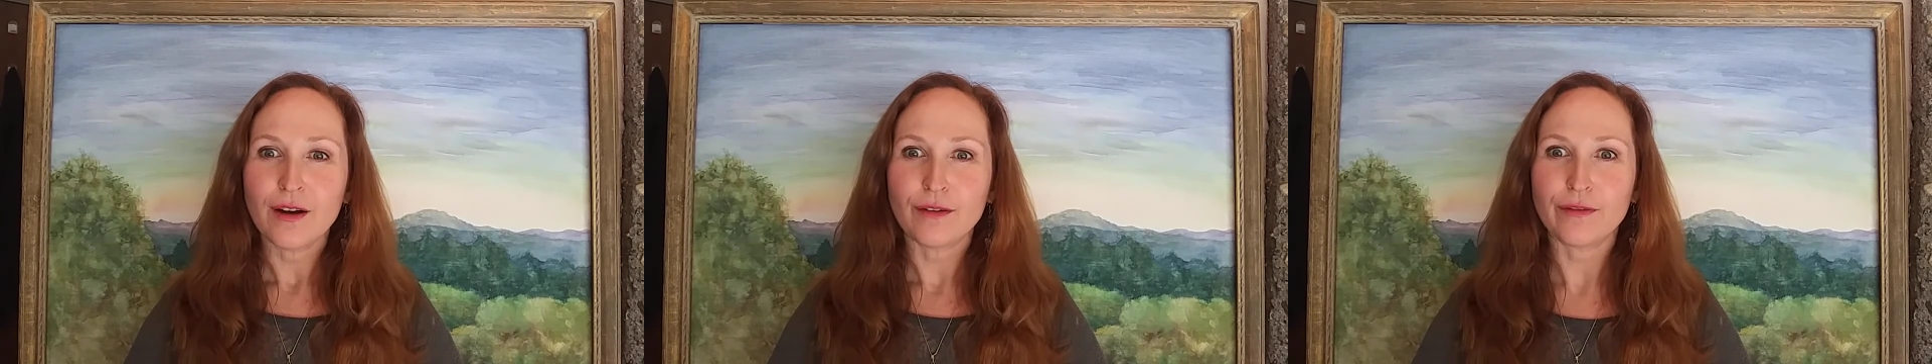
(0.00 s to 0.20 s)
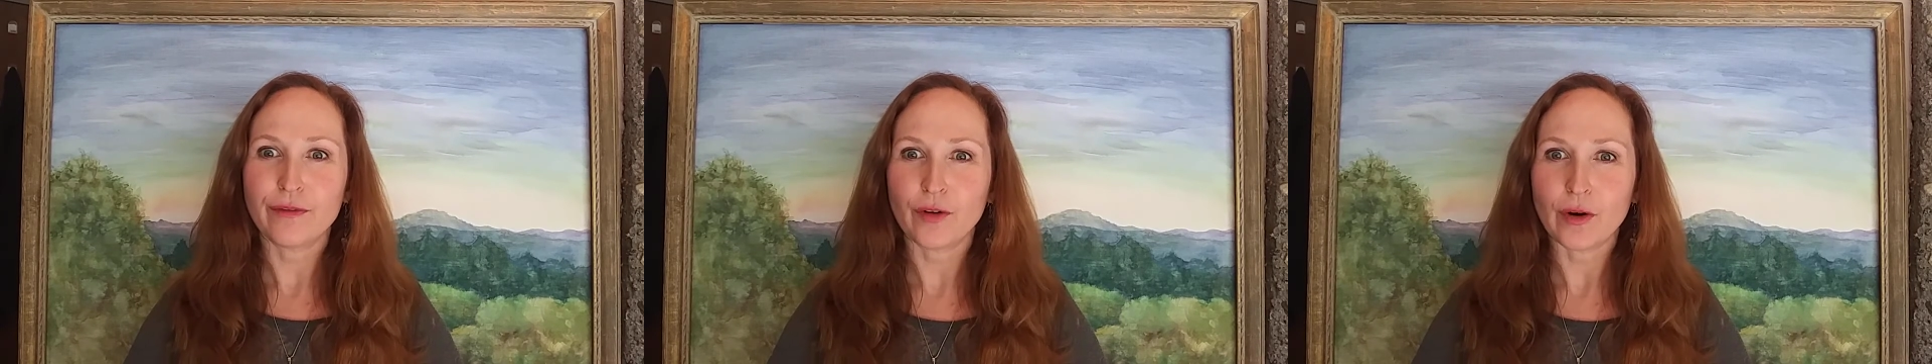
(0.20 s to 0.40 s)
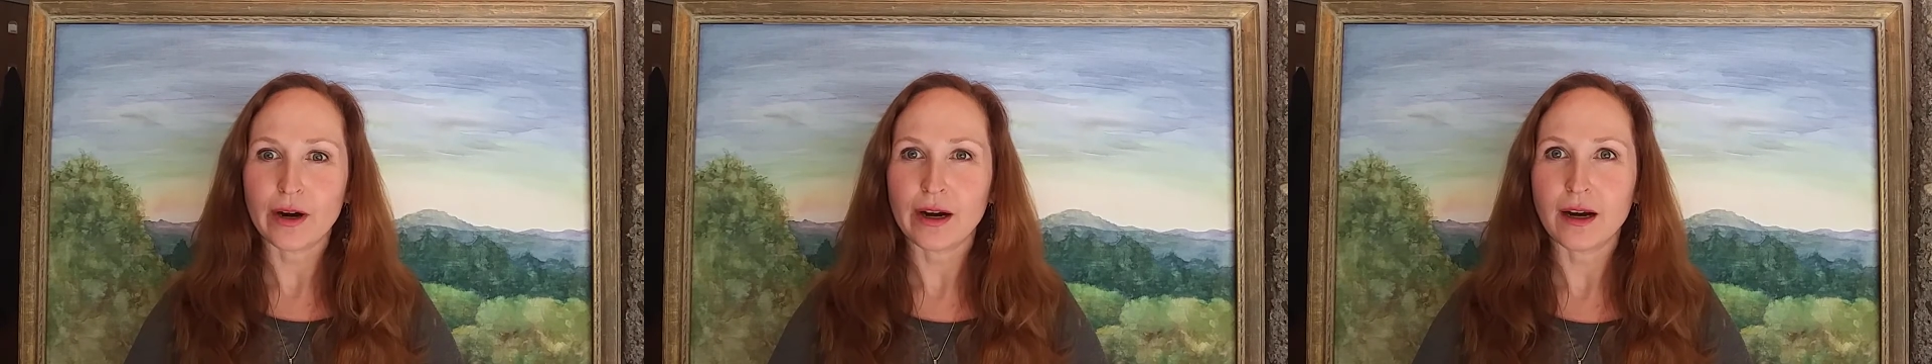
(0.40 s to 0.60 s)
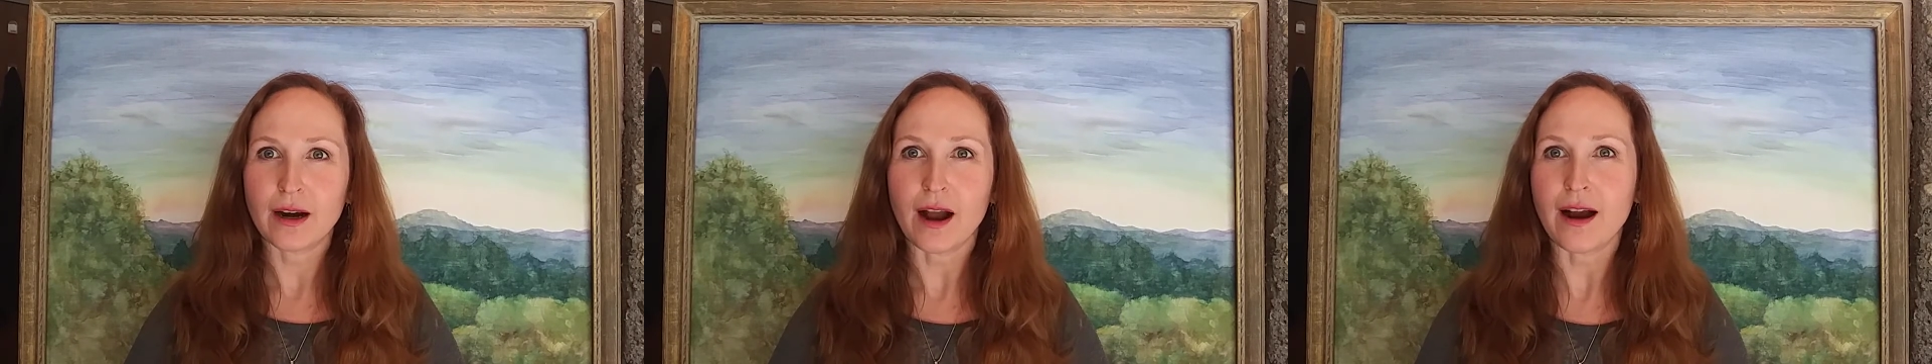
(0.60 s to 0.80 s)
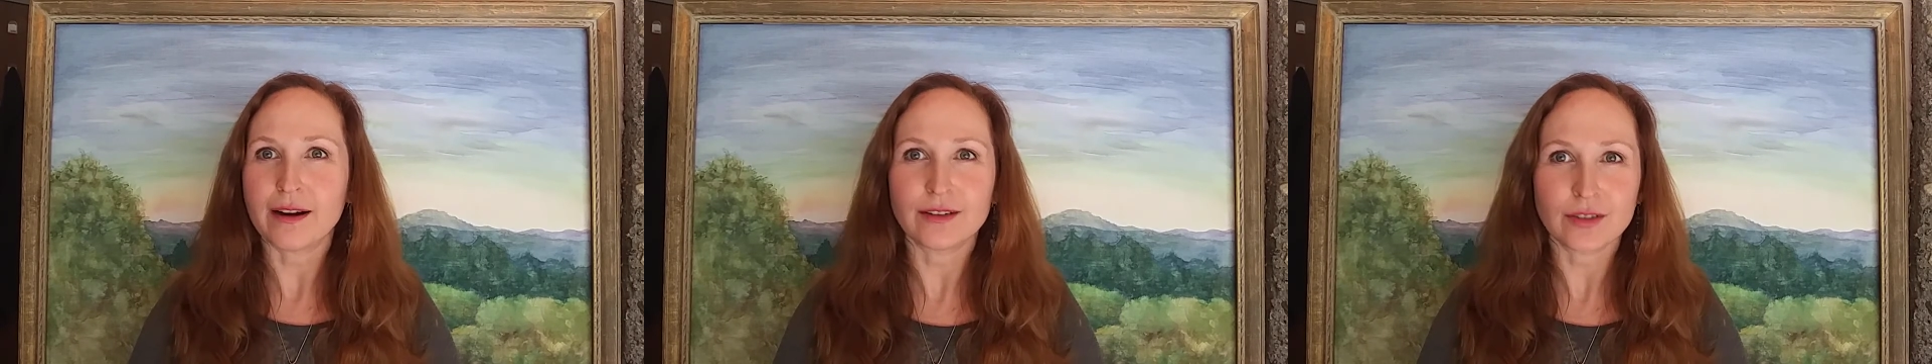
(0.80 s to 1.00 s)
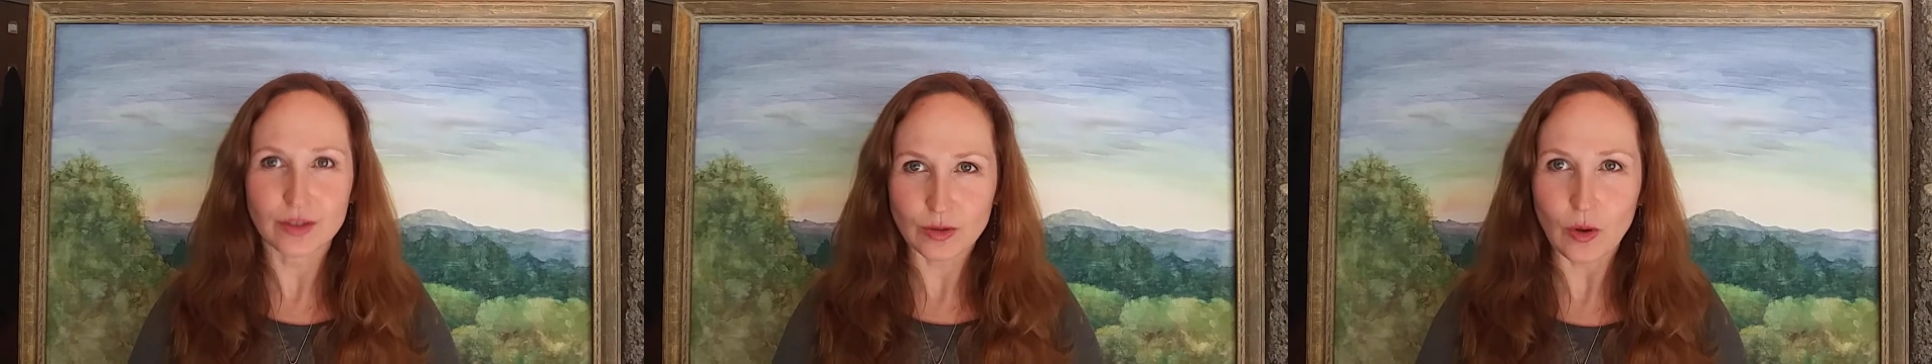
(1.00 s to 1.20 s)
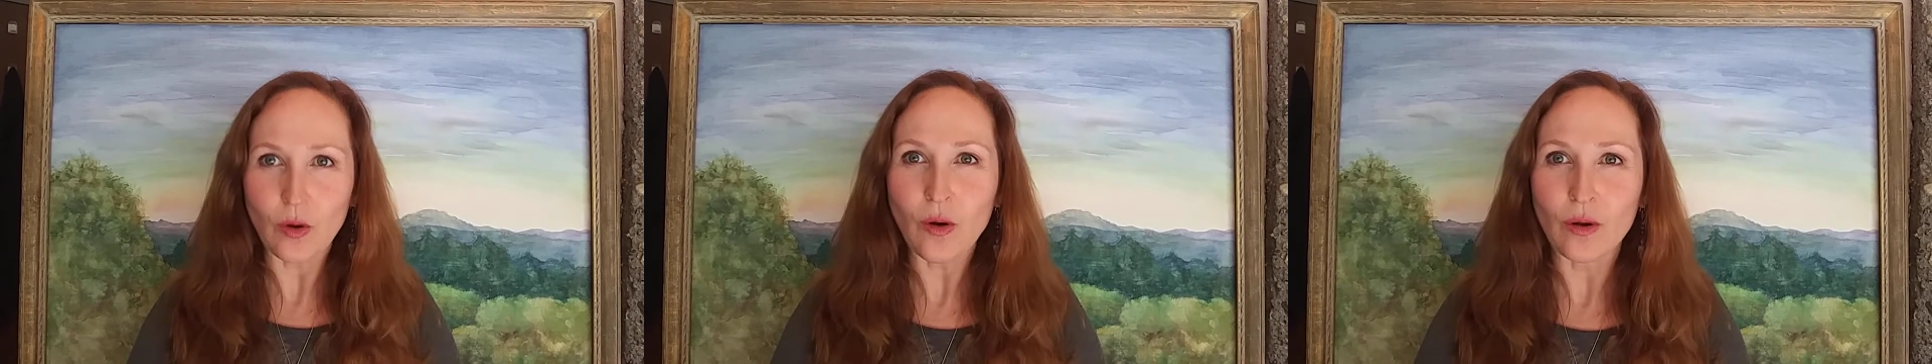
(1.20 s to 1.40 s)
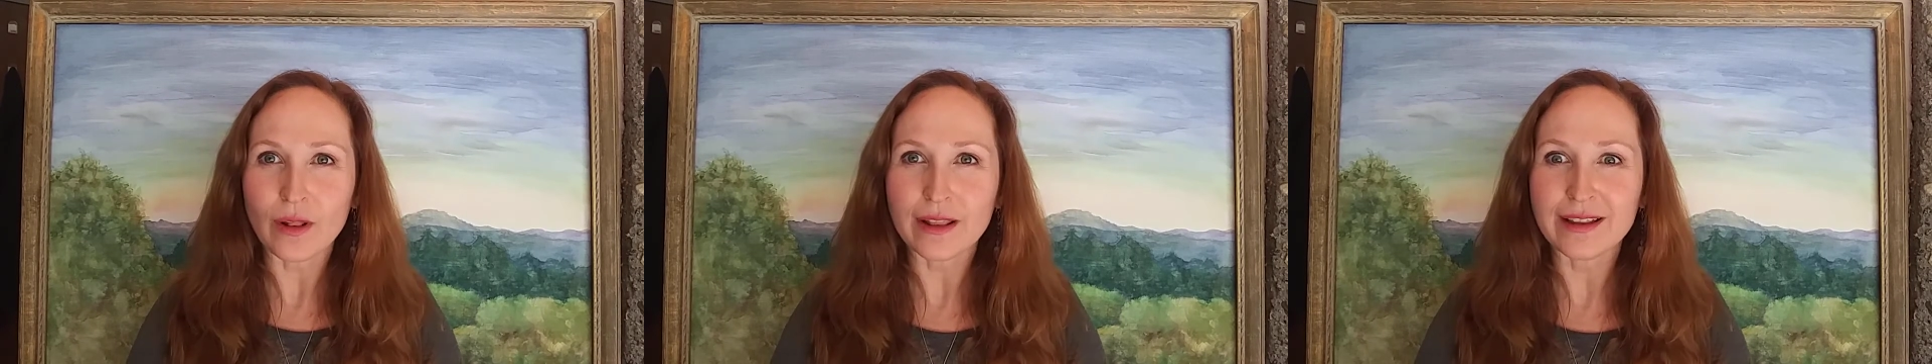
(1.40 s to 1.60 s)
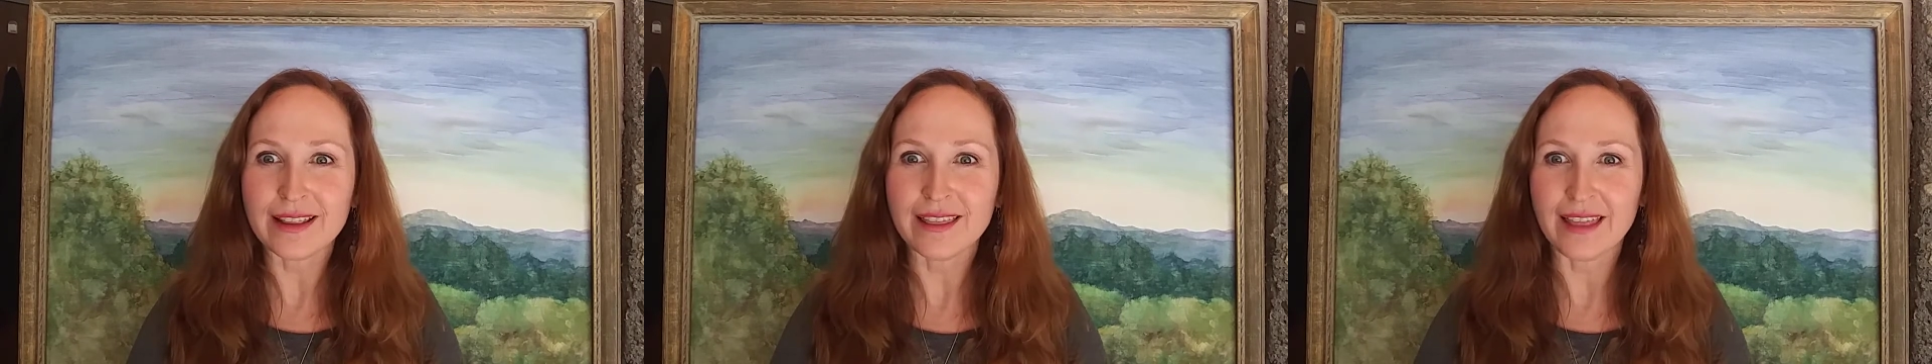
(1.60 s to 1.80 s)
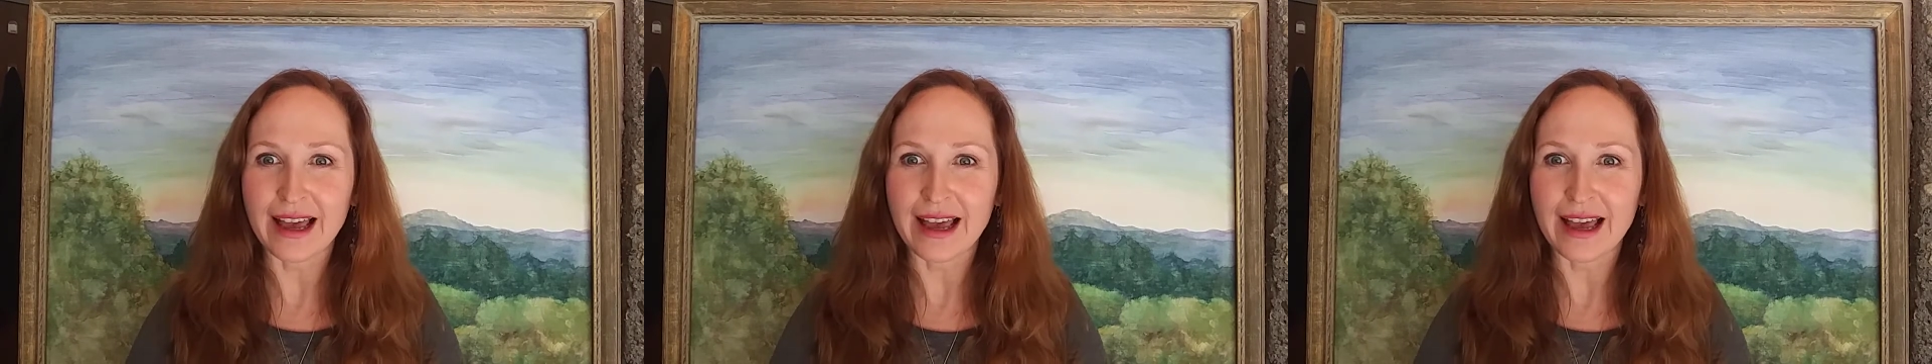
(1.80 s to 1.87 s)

for our soul?